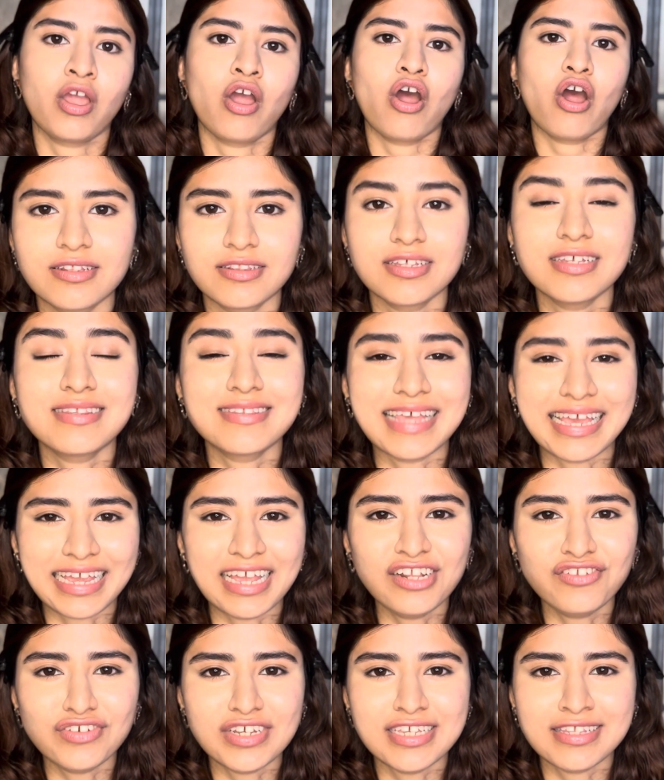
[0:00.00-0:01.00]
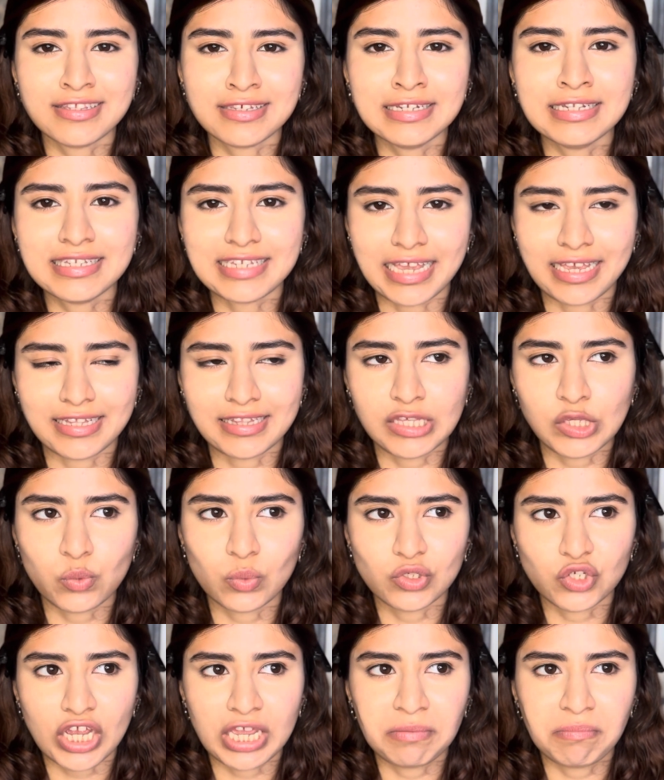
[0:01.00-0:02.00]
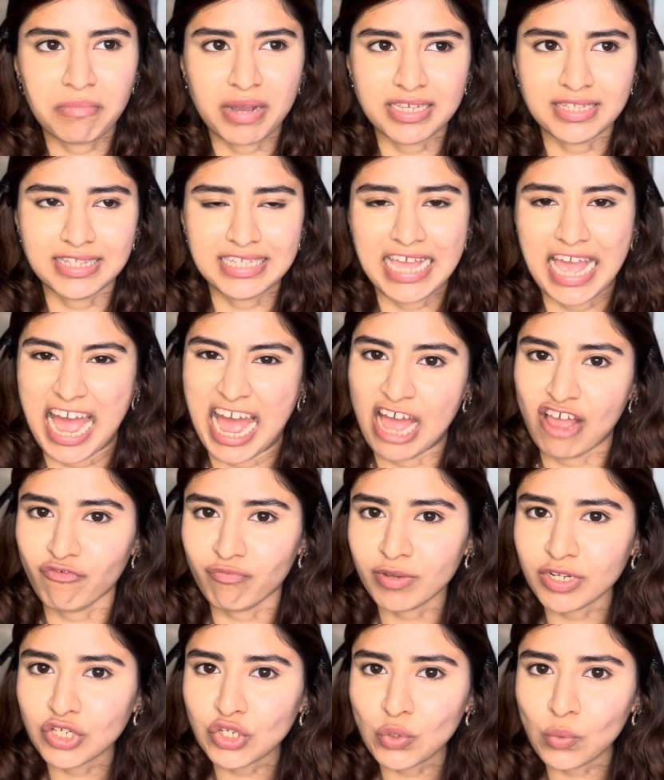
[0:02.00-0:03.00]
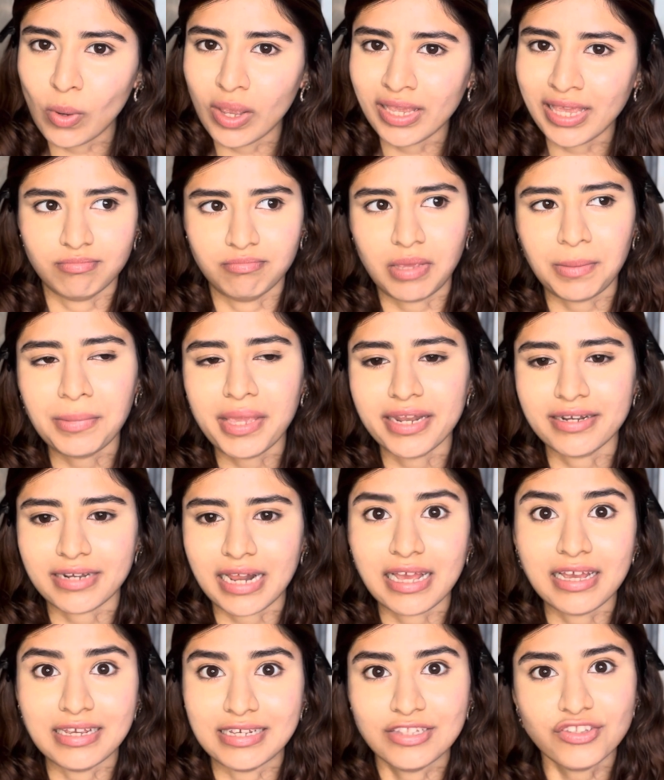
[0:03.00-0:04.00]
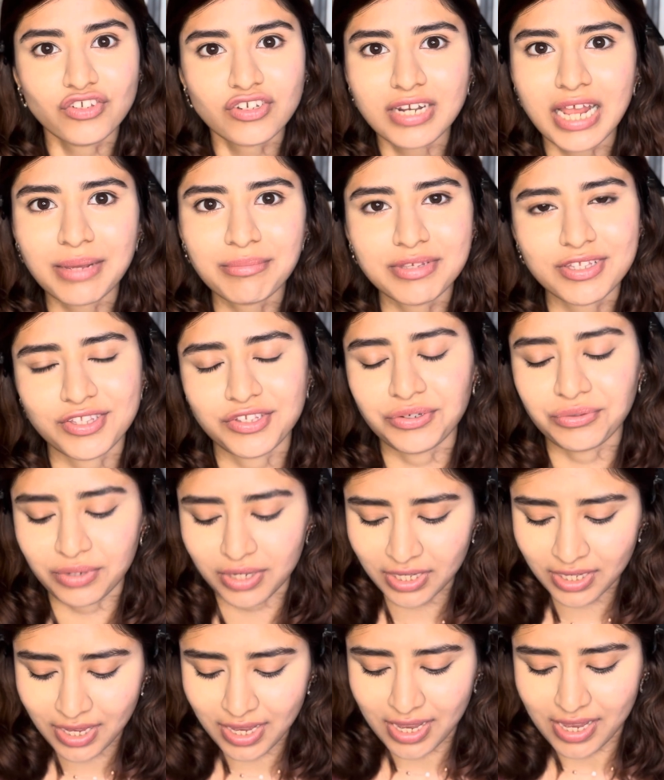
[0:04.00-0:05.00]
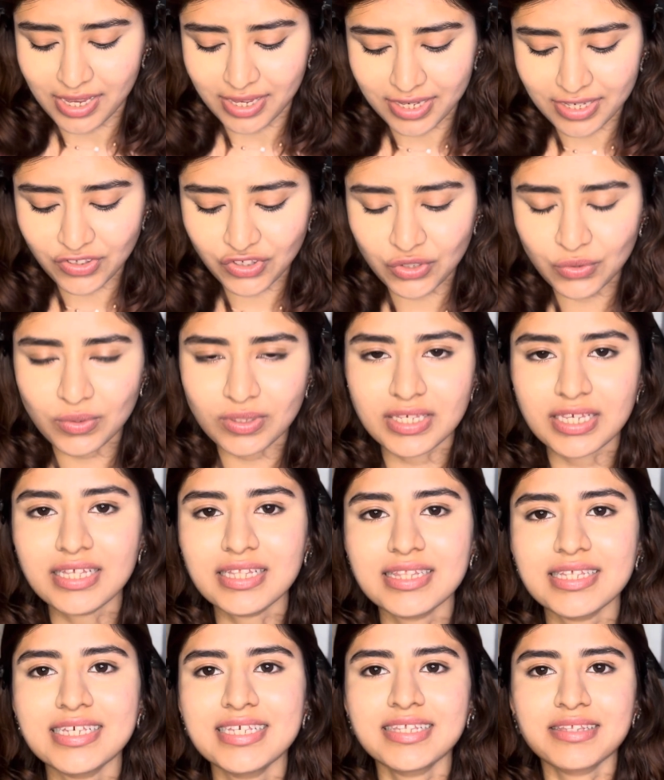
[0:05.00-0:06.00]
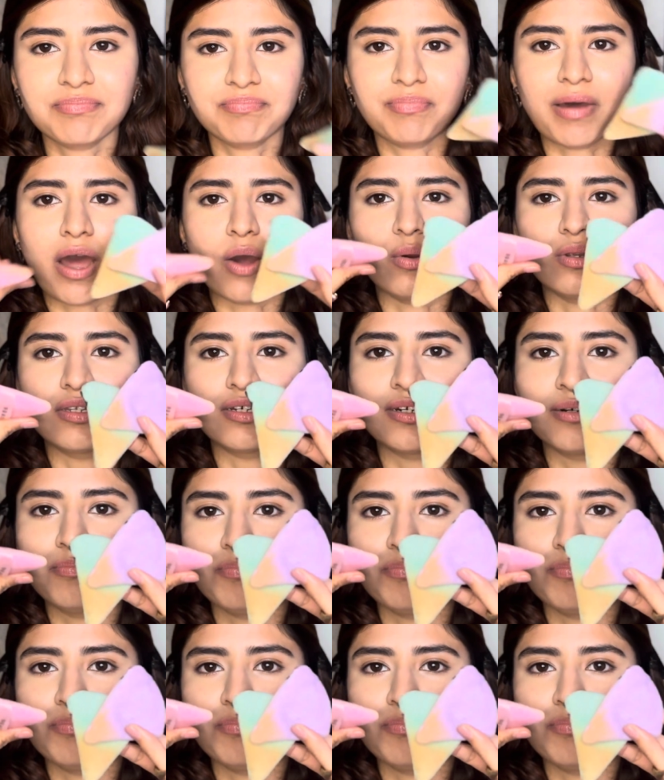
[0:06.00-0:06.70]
The second recent technique, which I must say I've been doing, maybe entire Instagram is doing, is using these powder